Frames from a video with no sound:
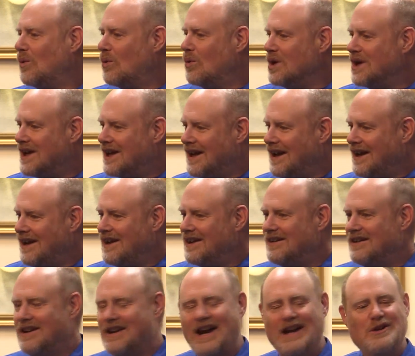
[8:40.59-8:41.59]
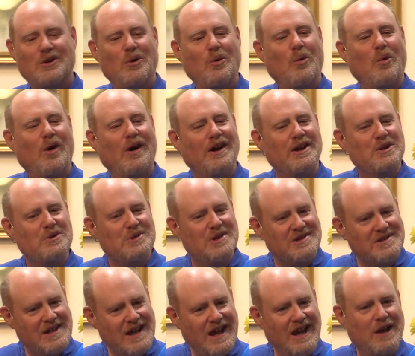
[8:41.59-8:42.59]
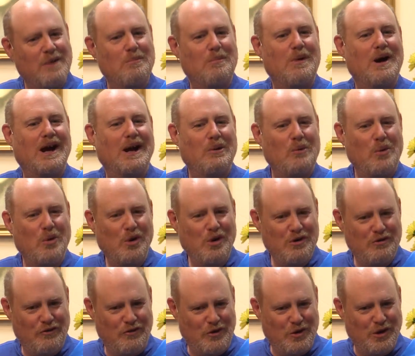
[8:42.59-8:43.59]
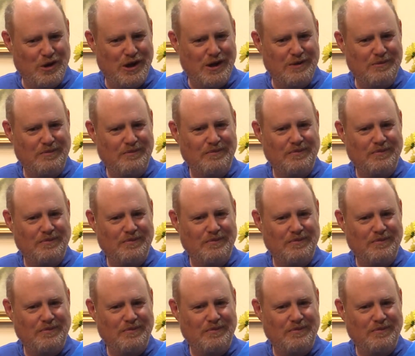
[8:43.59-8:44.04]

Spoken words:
I don't want you to take my word for it.